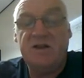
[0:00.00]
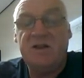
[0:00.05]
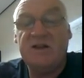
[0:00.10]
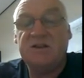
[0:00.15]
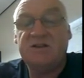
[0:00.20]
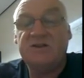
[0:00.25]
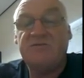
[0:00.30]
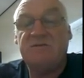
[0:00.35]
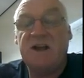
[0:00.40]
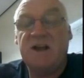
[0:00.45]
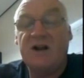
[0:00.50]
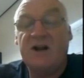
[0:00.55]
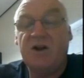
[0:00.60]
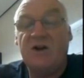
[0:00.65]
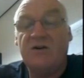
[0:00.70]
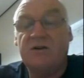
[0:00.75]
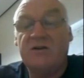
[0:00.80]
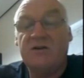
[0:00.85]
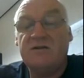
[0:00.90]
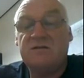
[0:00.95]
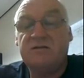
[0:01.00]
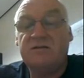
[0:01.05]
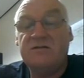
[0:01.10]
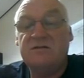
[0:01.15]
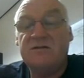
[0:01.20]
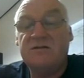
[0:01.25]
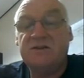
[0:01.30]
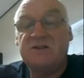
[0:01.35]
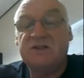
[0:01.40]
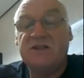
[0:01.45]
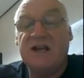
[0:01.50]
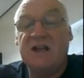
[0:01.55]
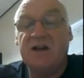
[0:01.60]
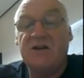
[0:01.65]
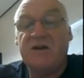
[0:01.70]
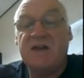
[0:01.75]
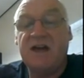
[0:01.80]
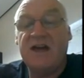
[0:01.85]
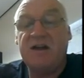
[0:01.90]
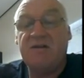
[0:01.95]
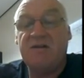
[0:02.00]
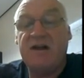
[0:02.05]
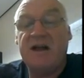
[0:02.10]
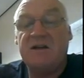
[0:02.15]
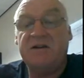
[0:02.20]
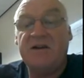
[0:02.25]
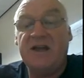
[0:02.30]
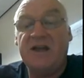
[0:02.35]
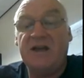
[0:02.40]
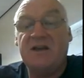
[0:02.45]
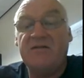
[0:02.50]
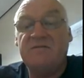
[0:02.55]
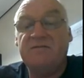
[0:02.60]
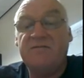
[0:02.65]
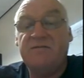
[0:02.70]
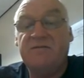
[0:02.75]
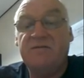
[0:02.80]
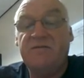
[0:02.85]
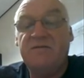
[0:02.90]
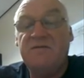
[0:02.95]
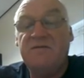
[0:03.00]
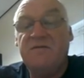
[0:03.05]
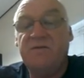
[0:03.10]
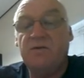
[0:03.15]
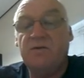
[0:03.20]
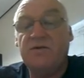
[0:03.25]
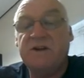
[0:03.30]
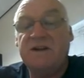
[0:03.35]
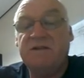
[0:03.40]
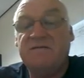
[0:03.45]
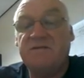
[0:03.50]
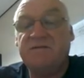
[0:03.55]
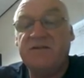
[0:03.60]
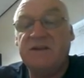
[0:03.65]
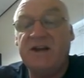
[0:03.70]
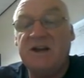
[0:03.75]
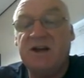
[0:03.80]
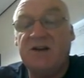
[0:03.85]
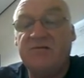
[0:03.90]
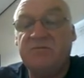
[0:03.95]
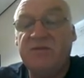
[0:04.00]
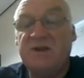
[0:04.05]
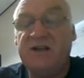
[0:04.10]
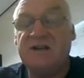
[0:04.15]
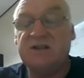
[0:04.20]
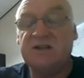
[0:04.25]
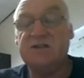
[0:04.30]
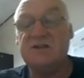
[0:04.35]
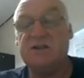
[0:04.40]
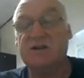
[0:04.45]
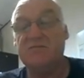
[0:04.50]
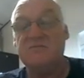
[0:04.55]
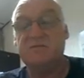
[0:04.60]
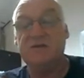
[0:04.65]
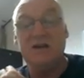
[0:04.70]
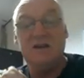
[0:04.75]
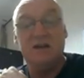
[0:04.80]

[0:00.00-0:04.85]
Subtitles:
that's 3 o'clock, still okay around here, 1,500 meters. So